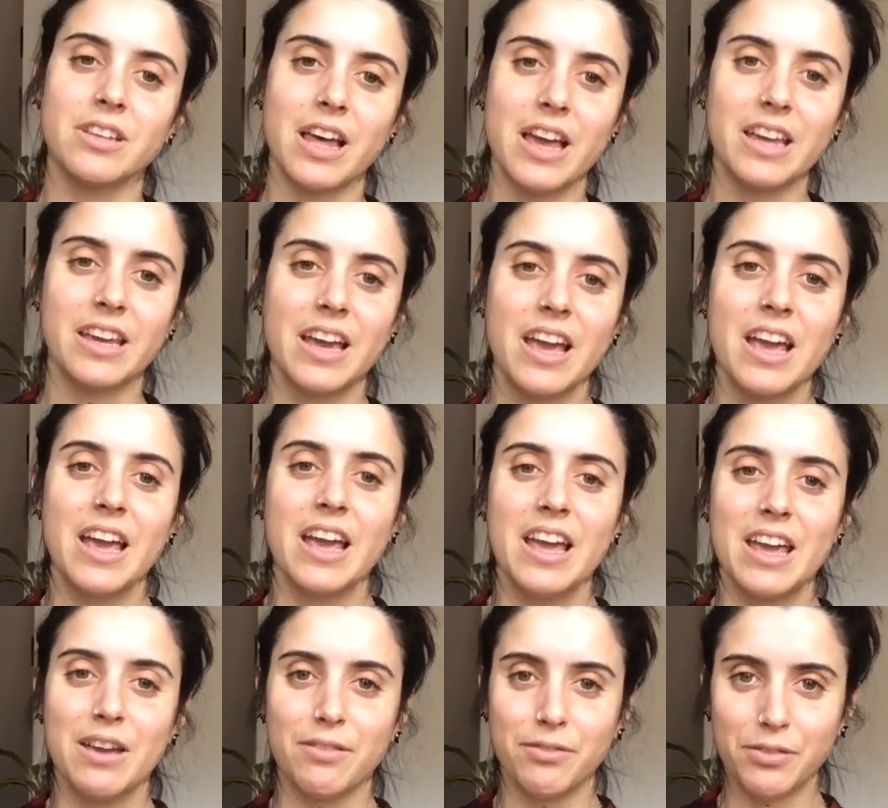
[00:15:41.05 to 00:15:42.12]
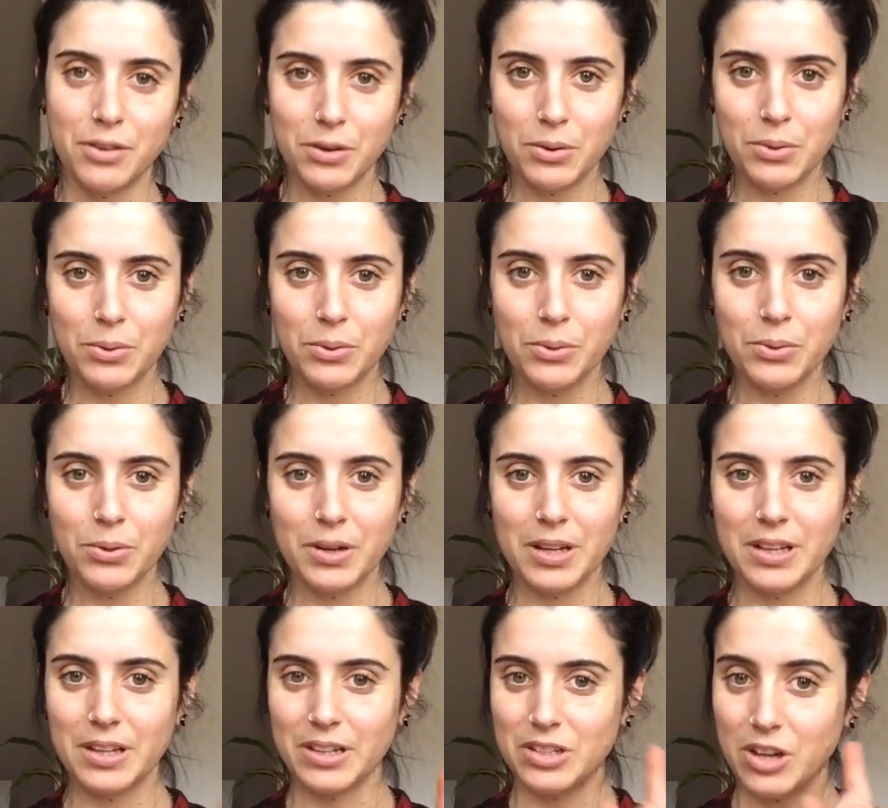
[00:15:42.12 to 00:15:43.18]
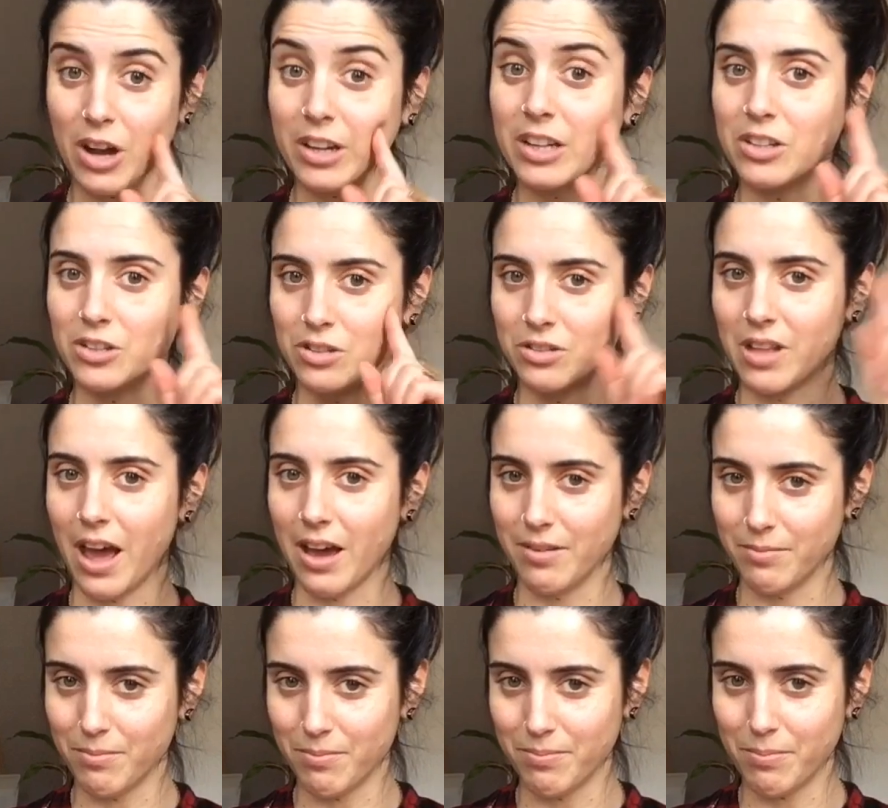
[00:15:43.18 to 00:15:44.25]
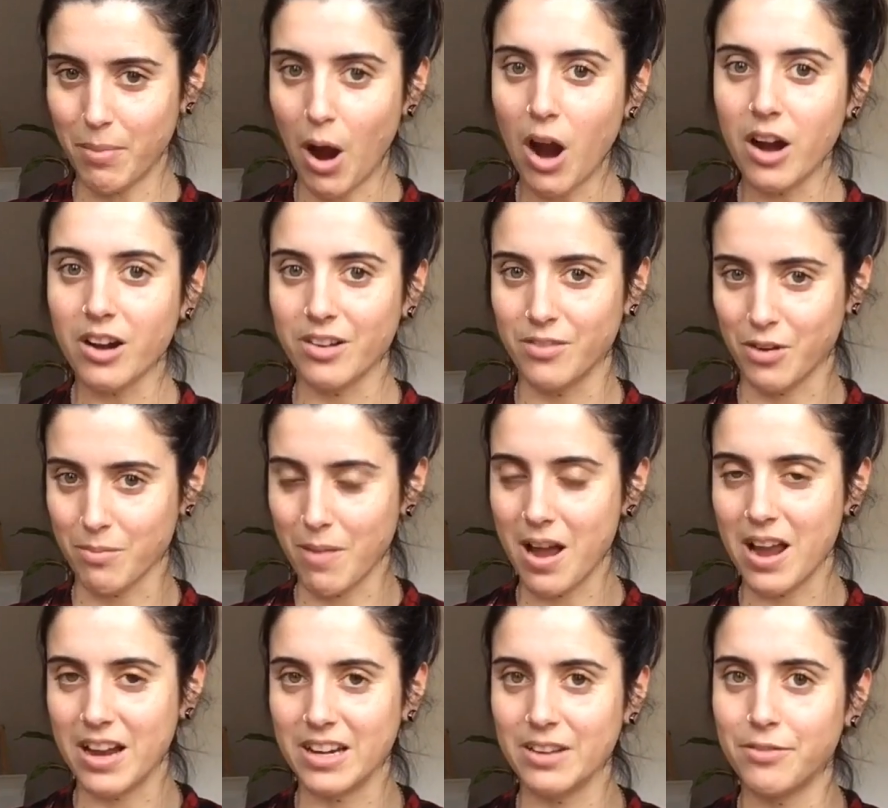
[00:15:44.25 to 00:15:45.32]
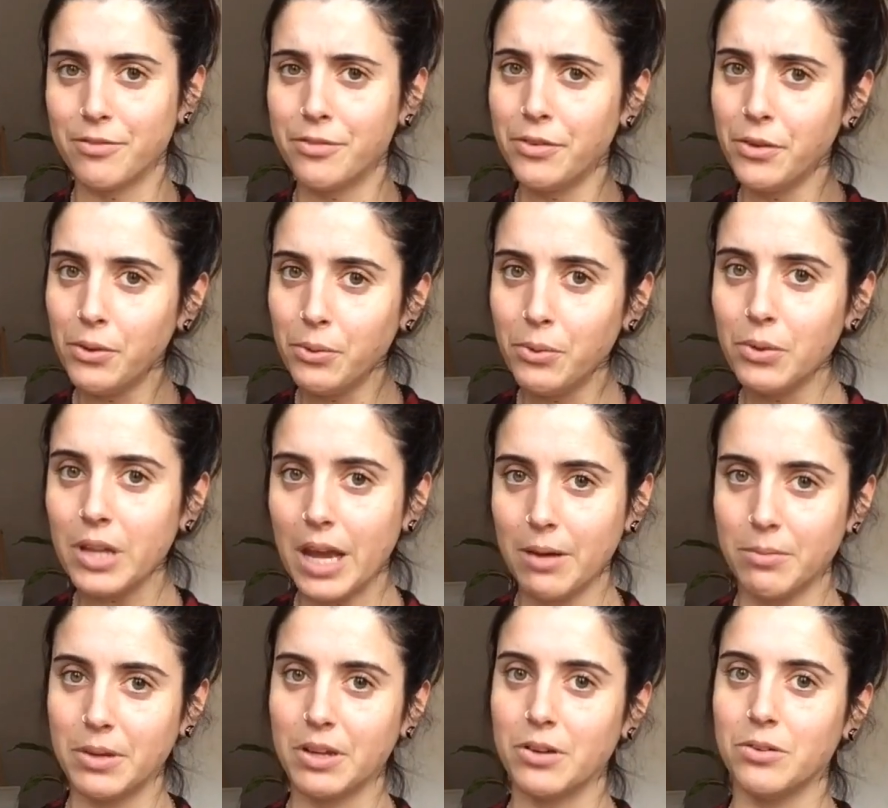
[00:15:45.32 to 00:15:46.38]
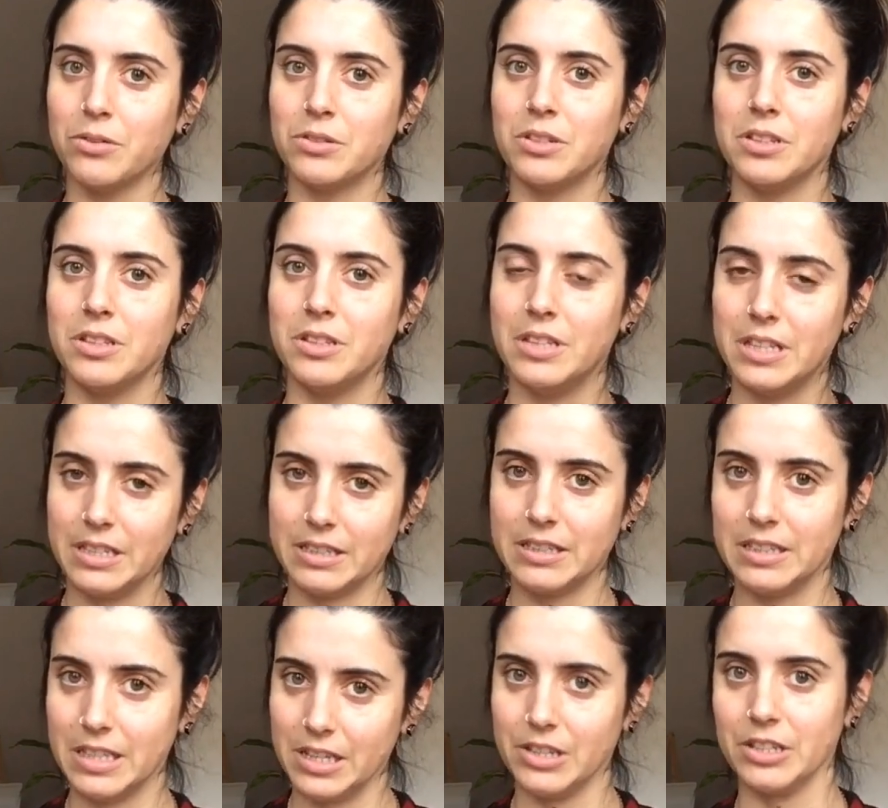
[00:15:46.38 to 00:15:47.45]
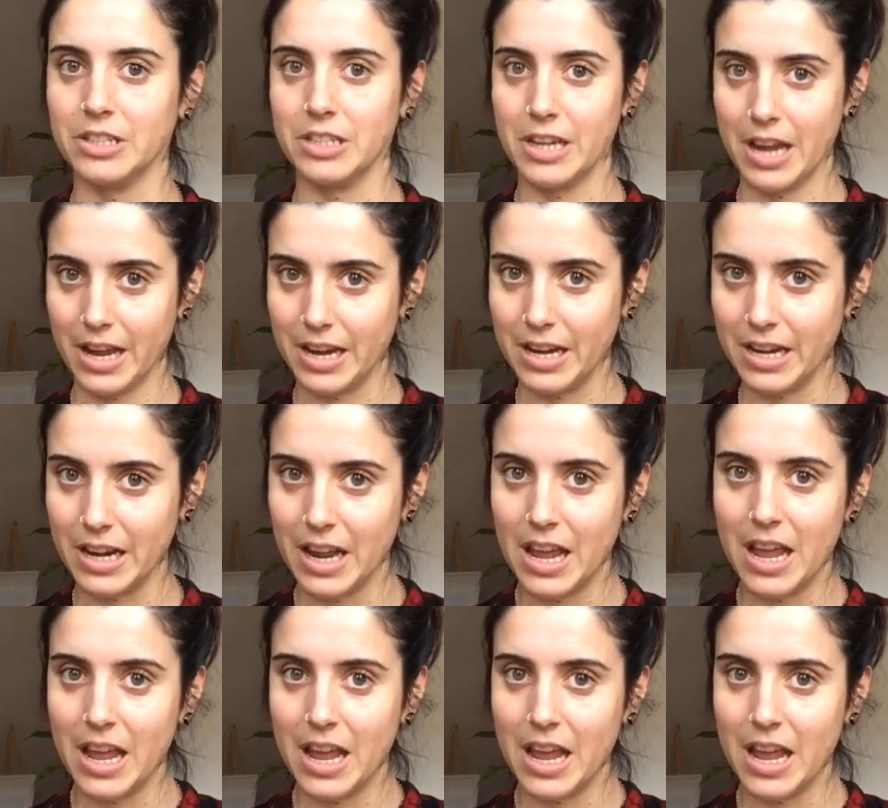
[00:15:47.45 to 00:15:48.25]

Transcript: Like, if you, talking to that part of your mind, if you let me go to this dinner tonight,